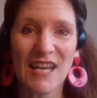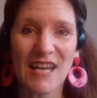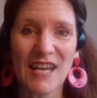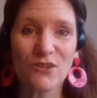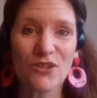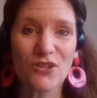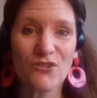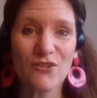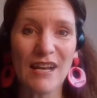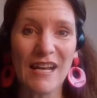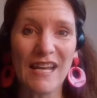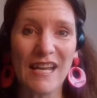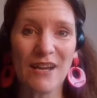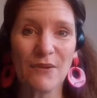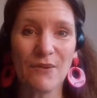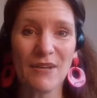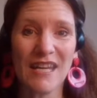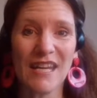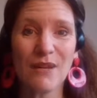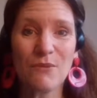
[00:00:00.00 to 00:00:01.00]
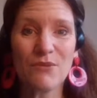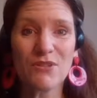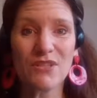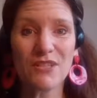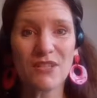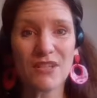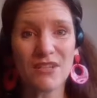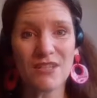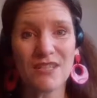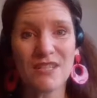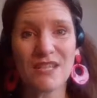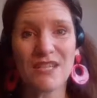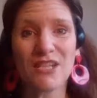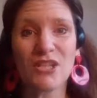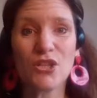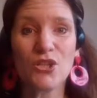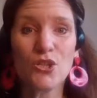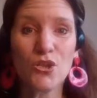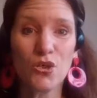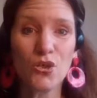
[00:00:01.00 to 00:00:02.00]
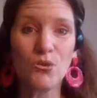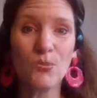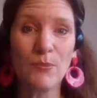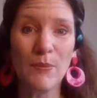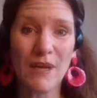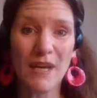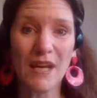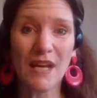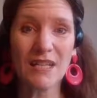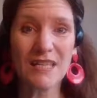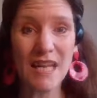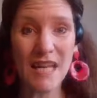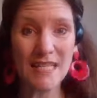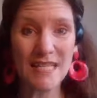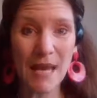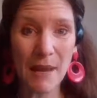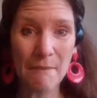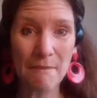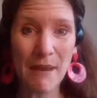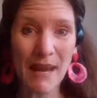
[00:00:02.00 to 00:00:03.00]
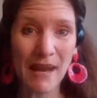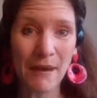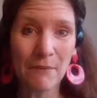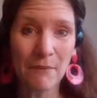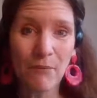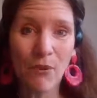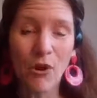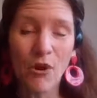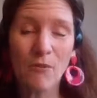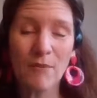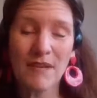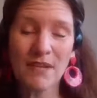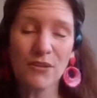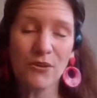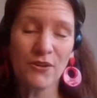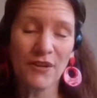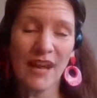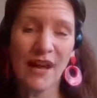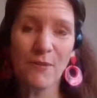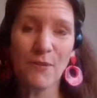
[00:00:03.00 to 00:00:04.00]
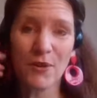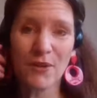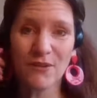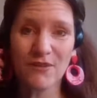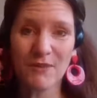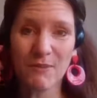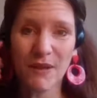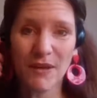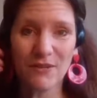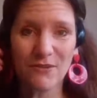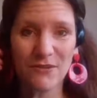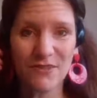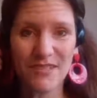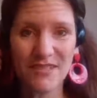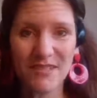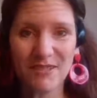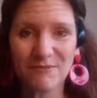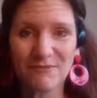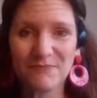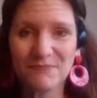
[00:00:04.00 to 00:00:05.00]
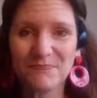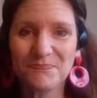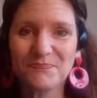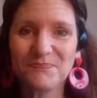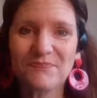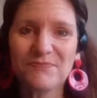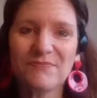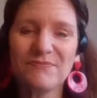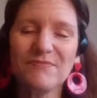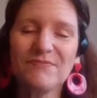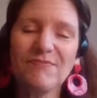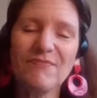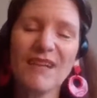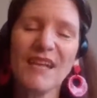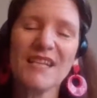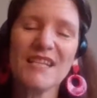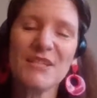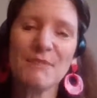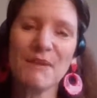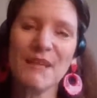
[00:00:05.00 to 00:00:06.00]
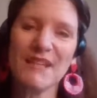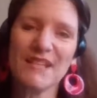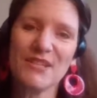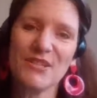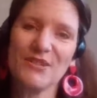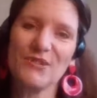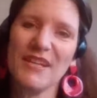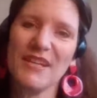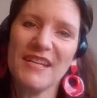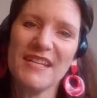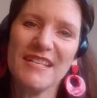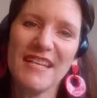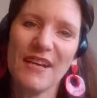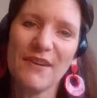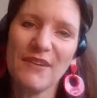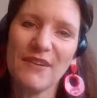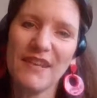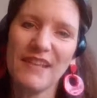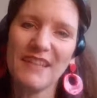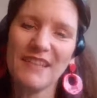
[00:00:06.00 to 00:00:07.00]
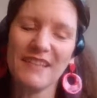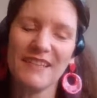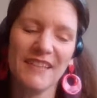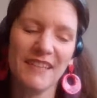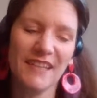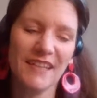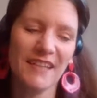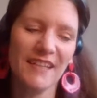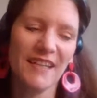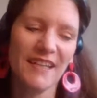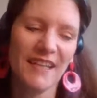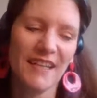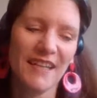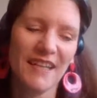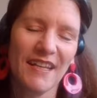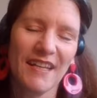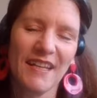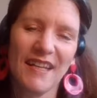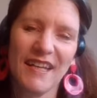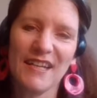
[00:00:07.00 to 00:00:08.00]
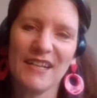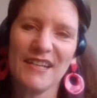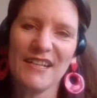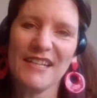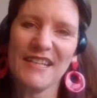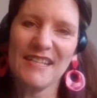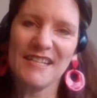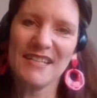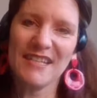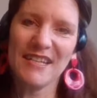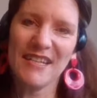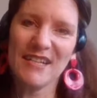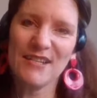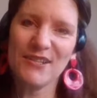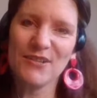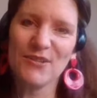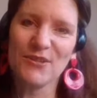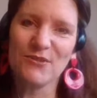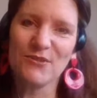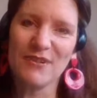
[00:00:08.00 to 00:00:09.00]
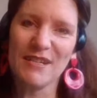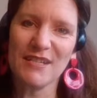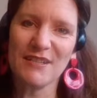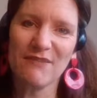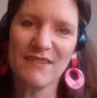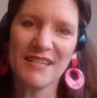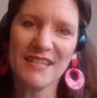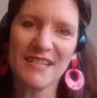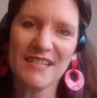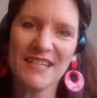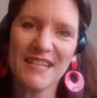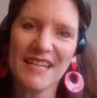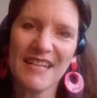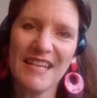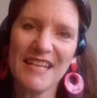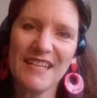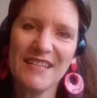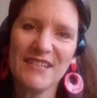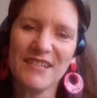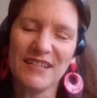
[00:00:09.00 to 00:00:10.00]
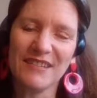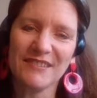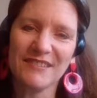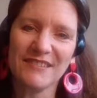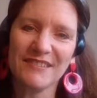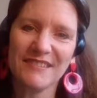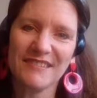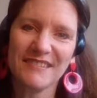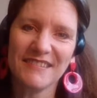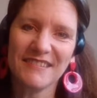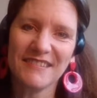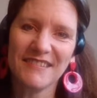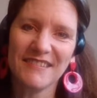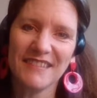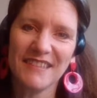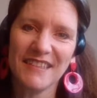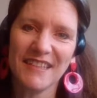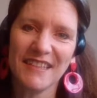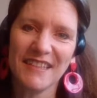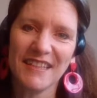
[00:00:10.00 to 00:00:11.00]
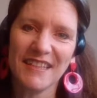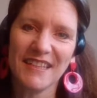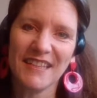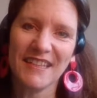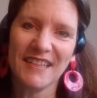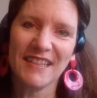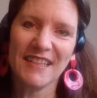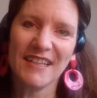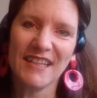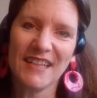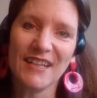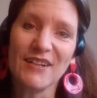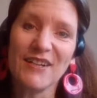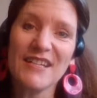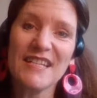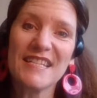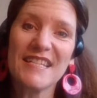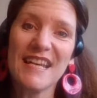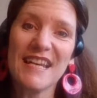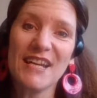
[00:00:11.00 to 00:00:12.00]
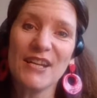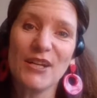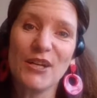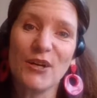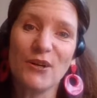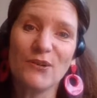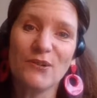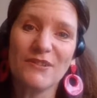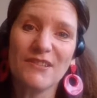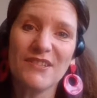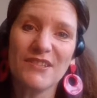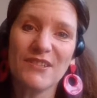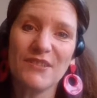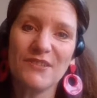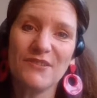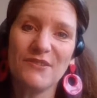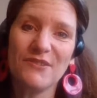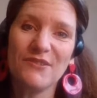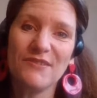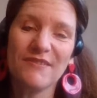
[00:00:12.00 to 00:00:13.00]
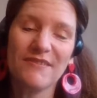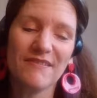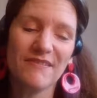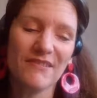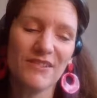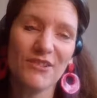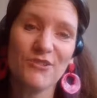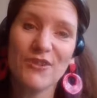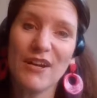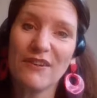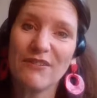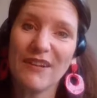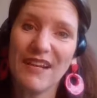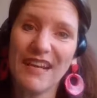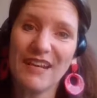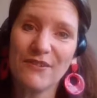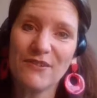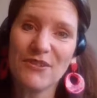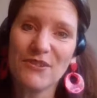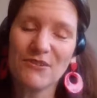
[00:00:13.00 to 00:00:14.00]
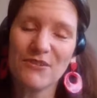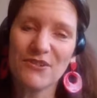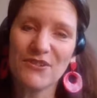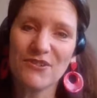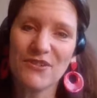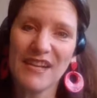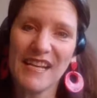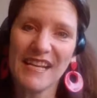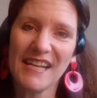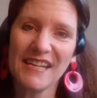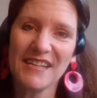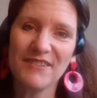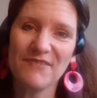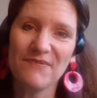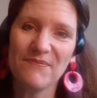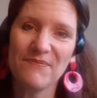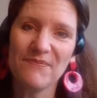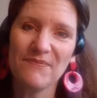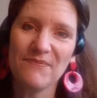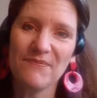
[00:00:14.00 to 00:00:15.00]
in Australia when he was considered a £10 pom. He'd gone out on one of the boats and spent 2 years out there. And I'd listened to his stories of things that he'd done. And I set a goal to travel out to Australia